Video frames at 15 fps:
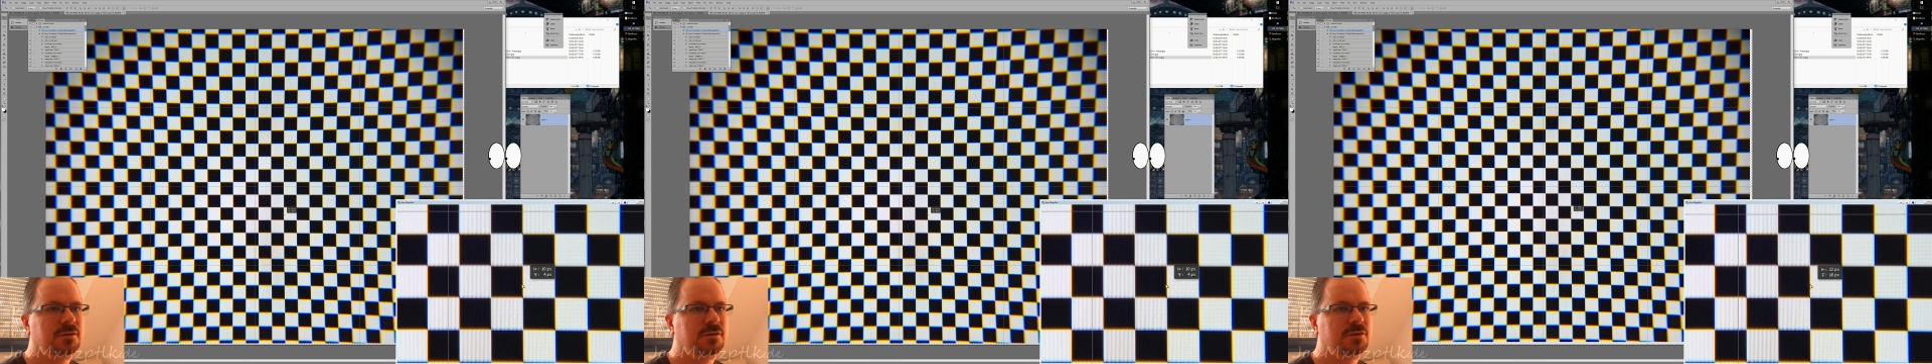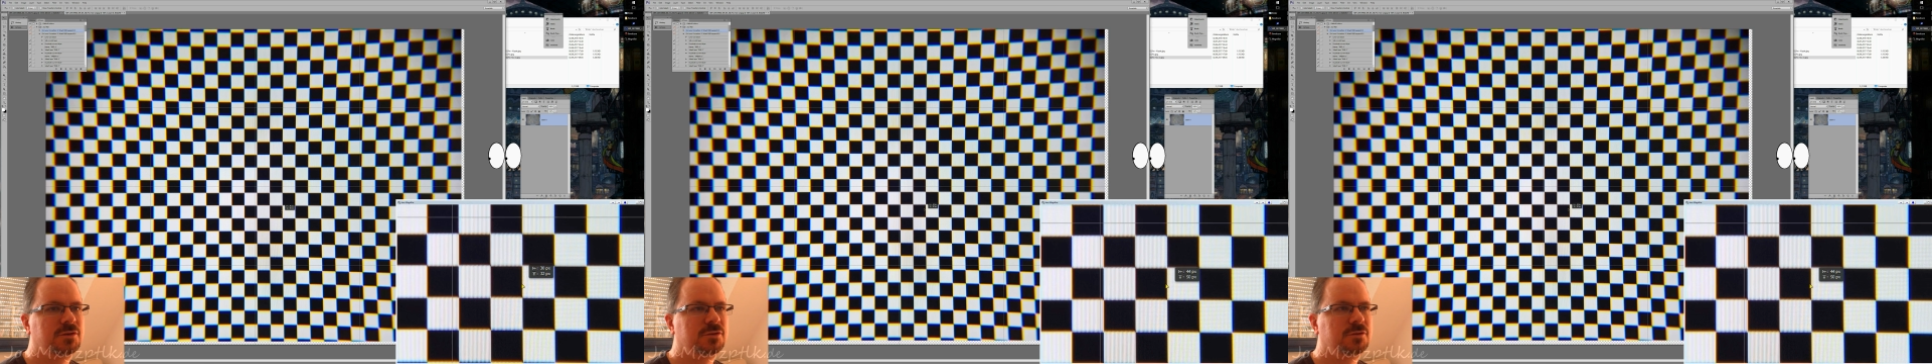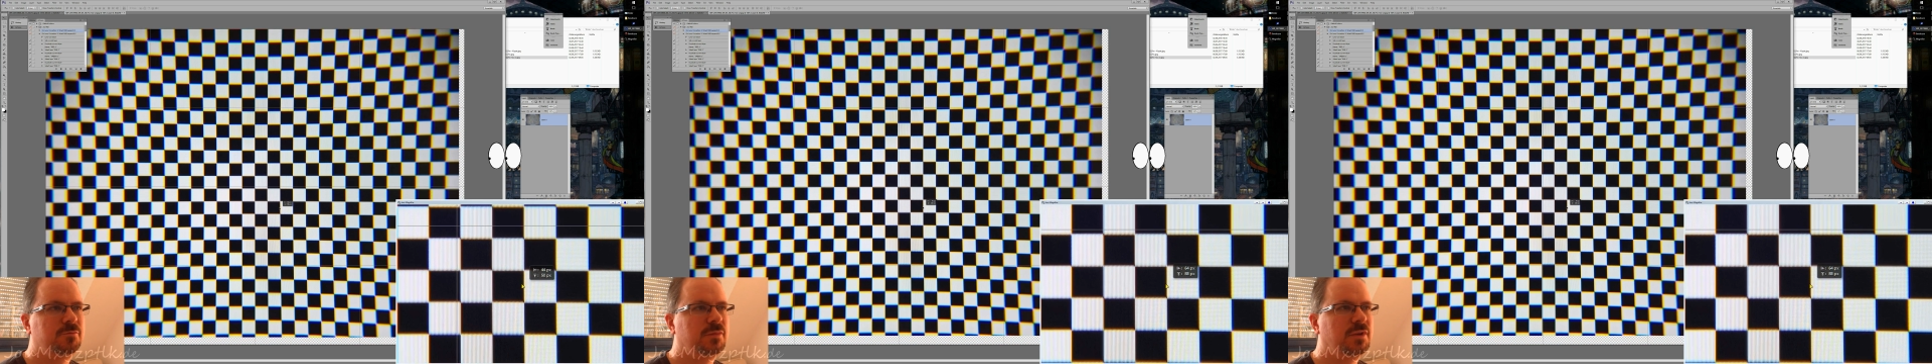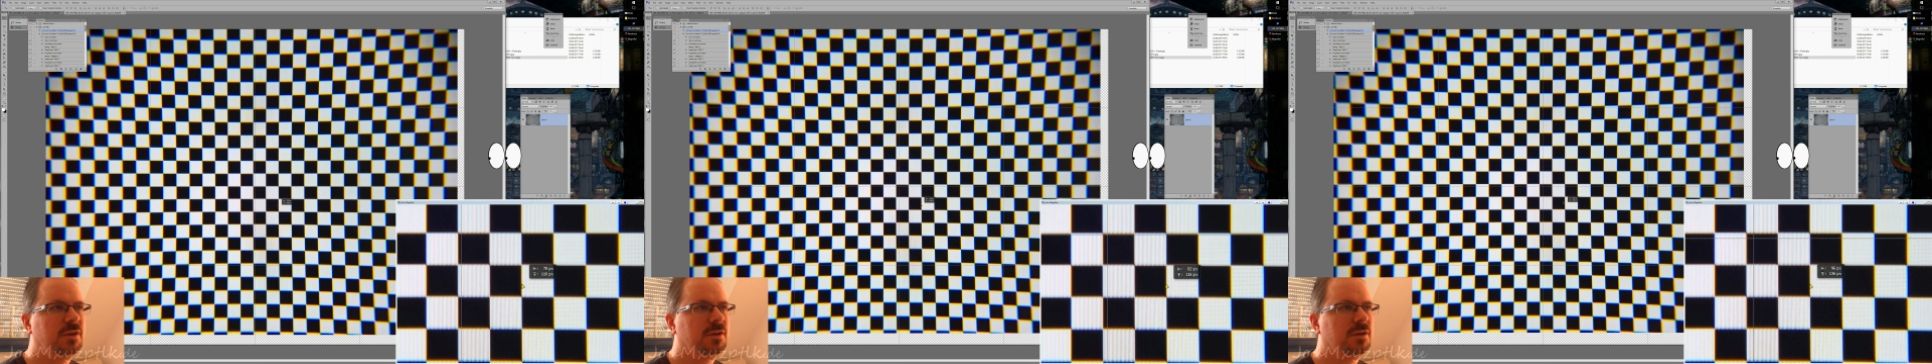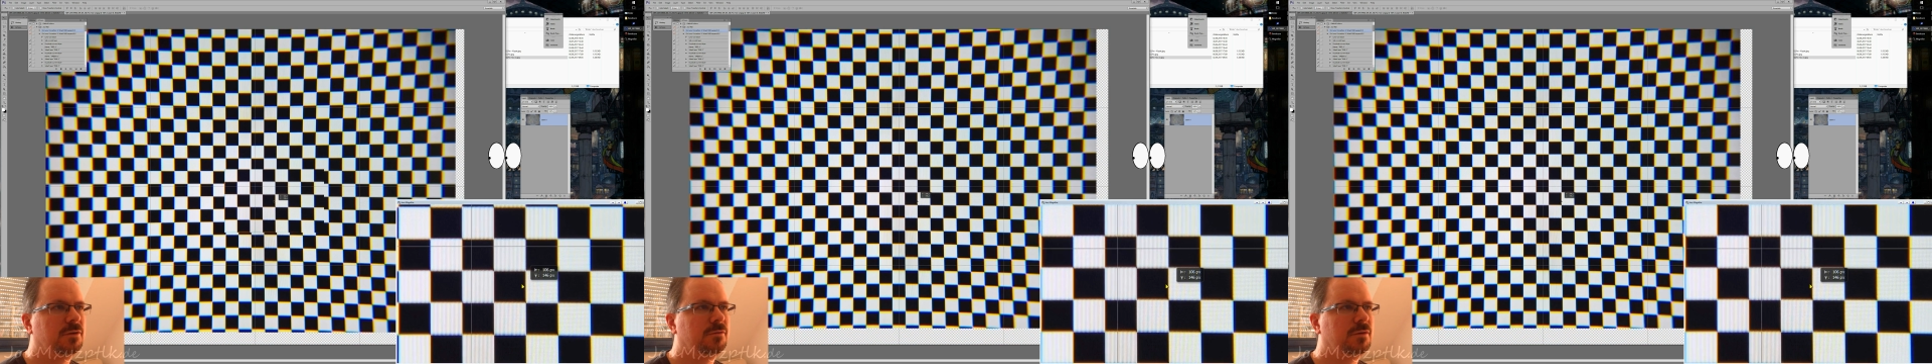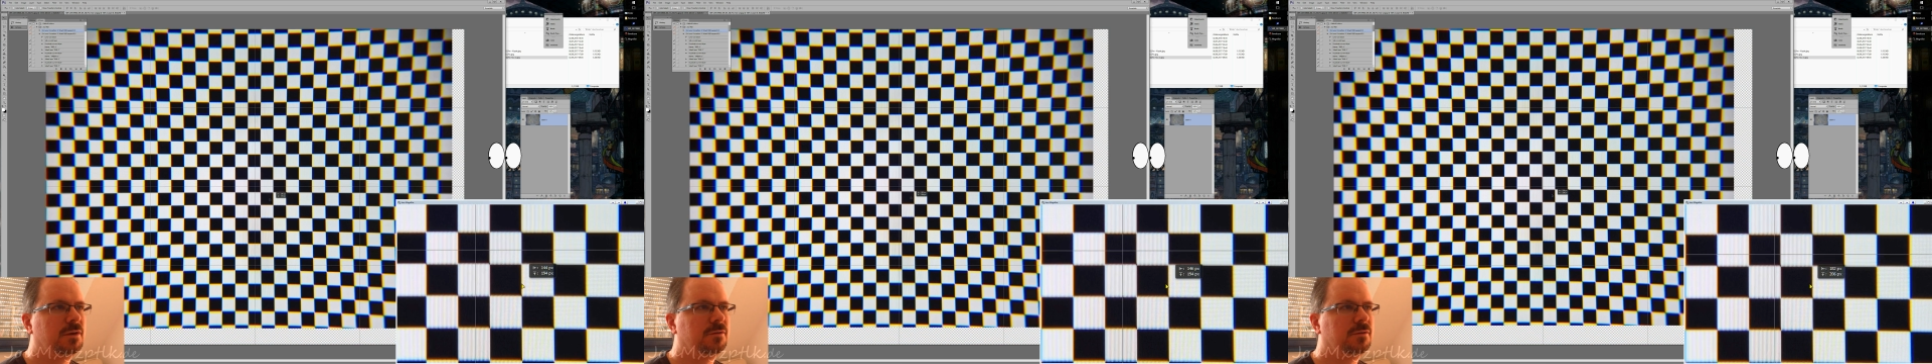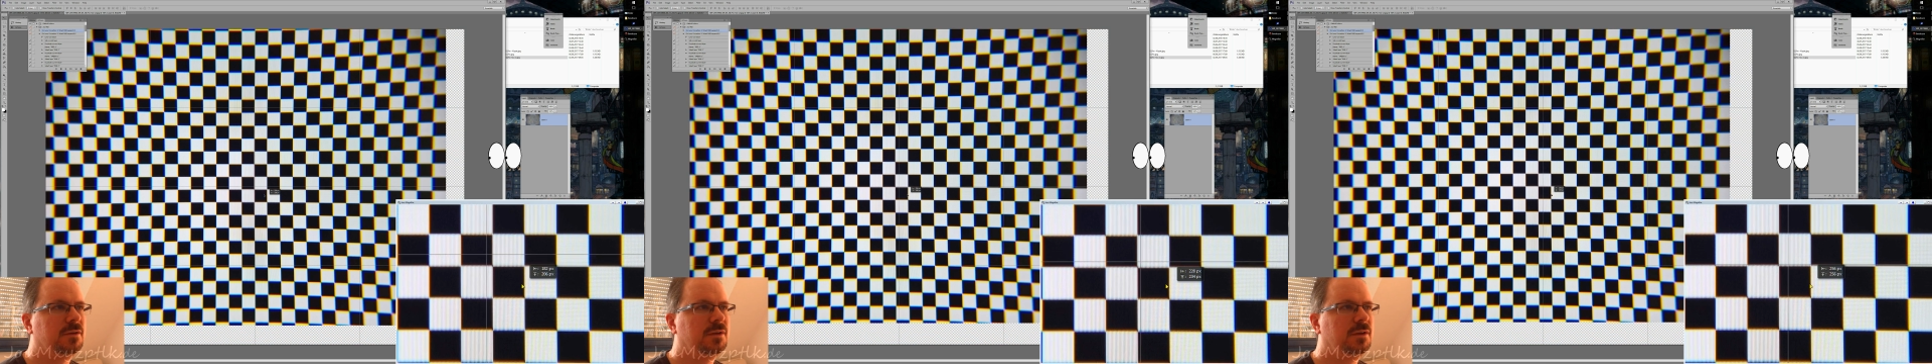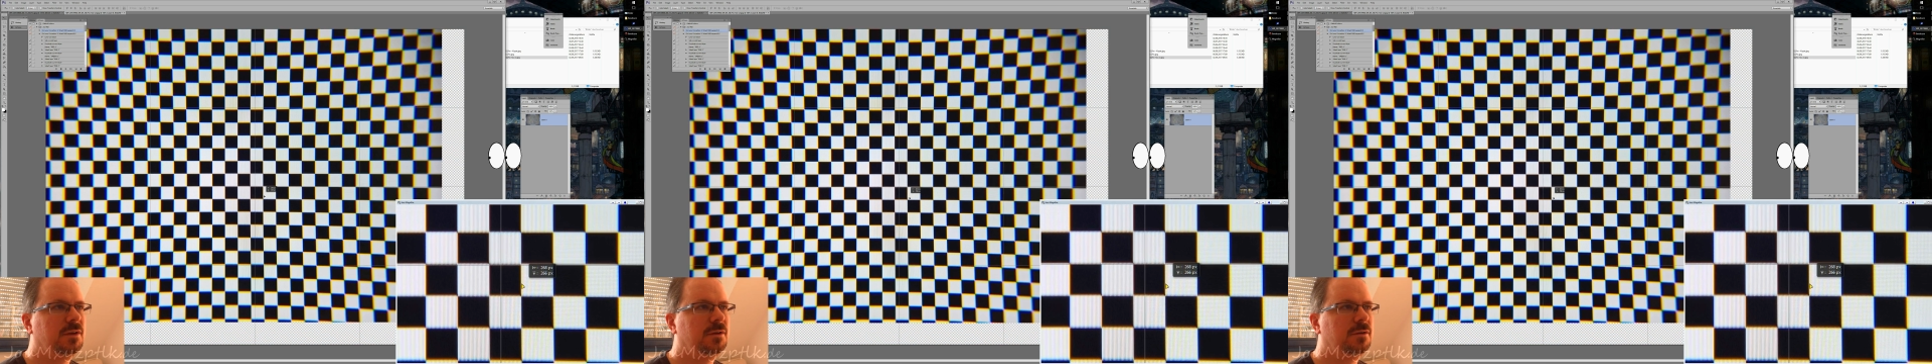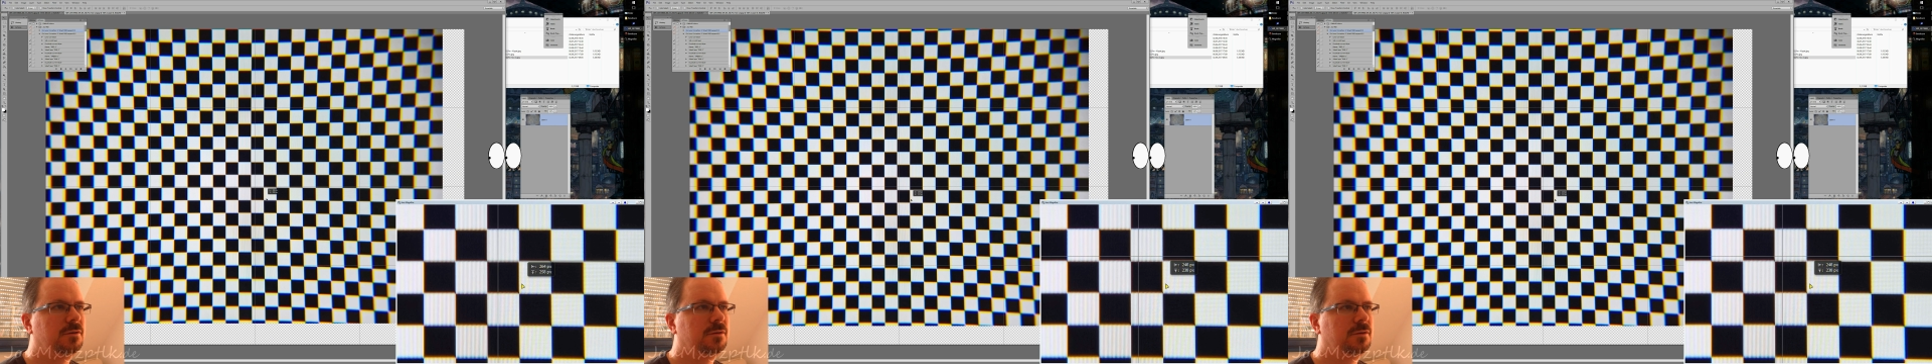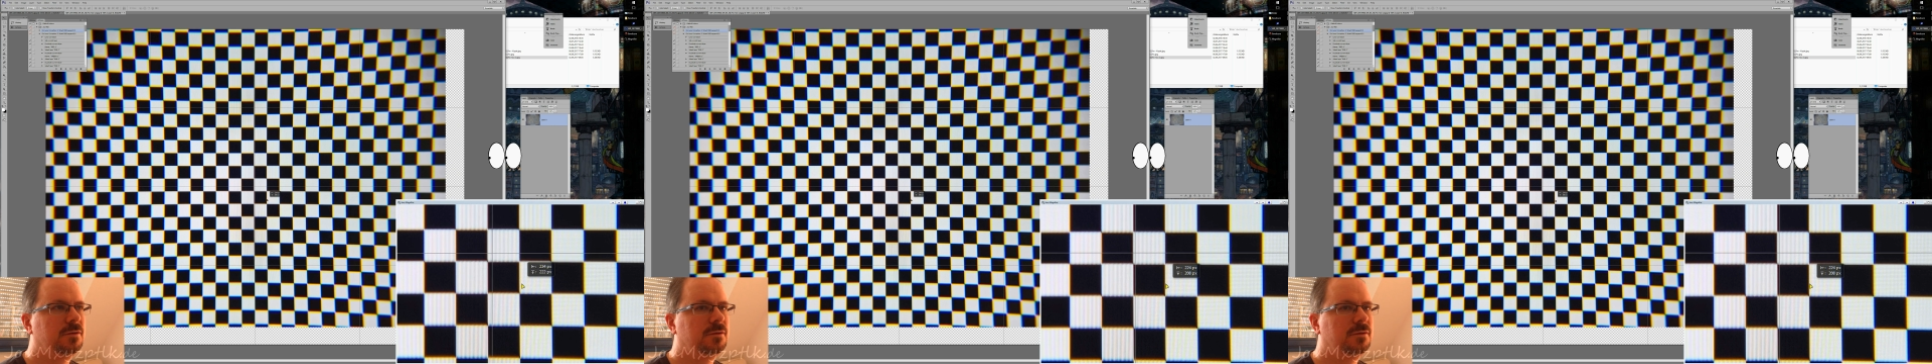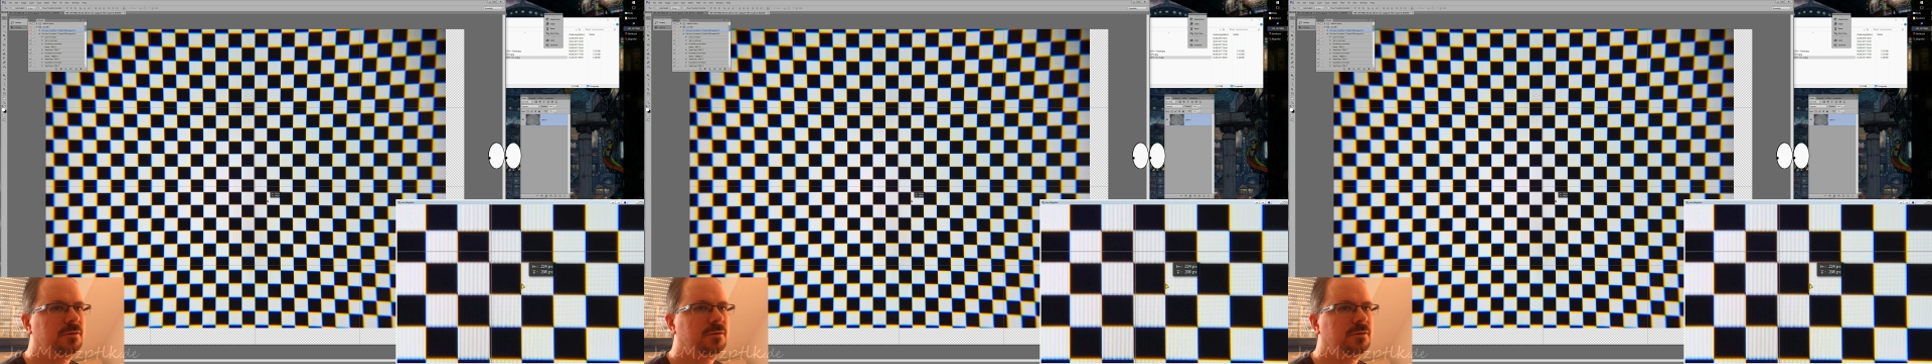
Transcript: It should be around here.